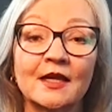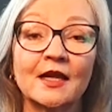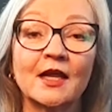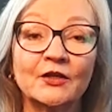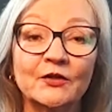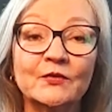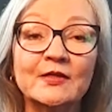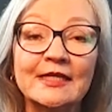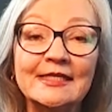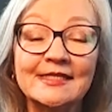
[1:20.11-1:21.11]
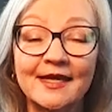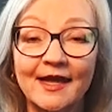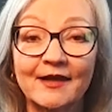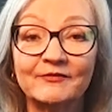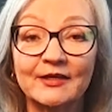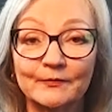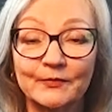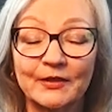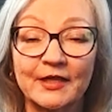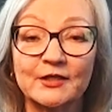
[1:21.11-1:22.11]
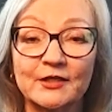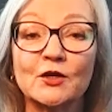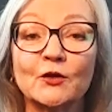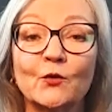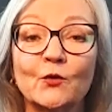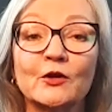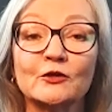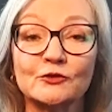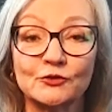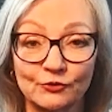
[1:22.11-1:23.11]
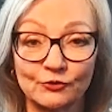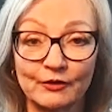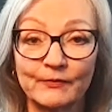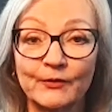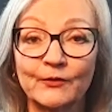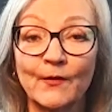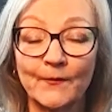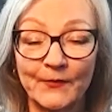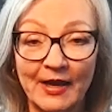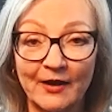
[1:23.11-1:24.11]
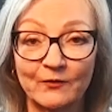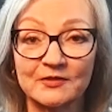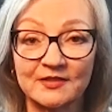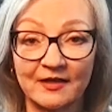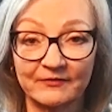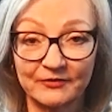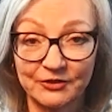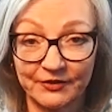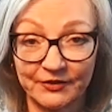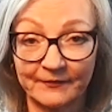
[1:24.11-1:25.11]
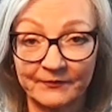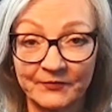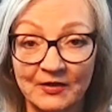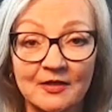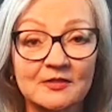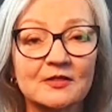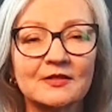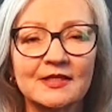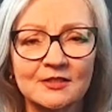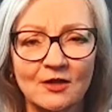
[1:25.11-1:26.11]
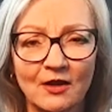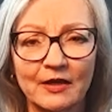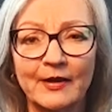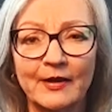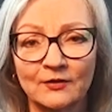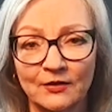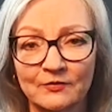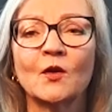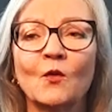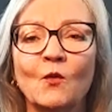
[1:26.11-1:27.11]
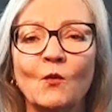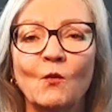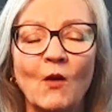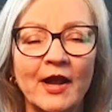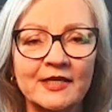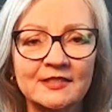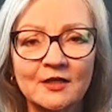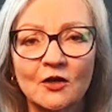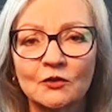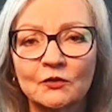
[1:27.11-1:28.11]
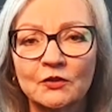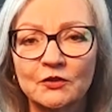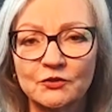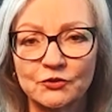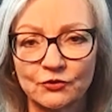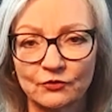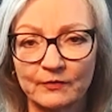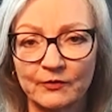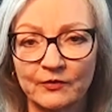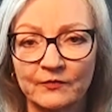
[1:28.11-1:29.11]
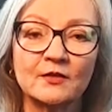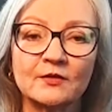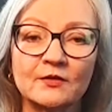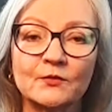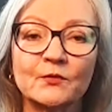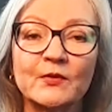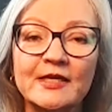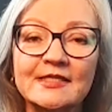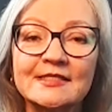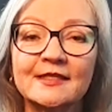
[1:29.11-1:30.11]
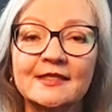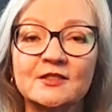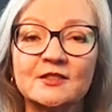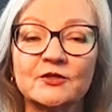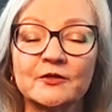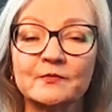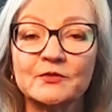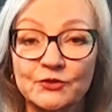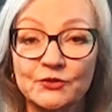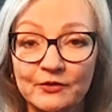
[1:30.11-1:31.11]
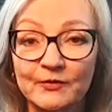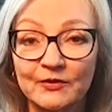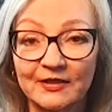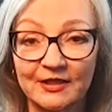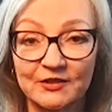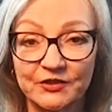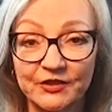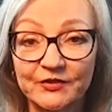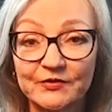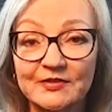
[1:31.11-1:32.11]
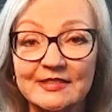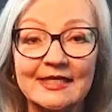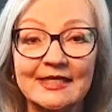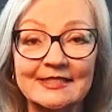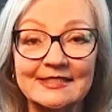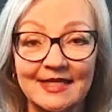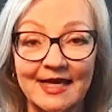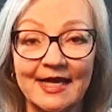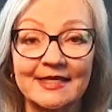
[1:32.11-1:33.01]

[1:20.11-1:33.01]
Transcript: you need to have in place your durable powers of attorney. So let's talk about those. Why is it called durable? The reason that the term durable is used is that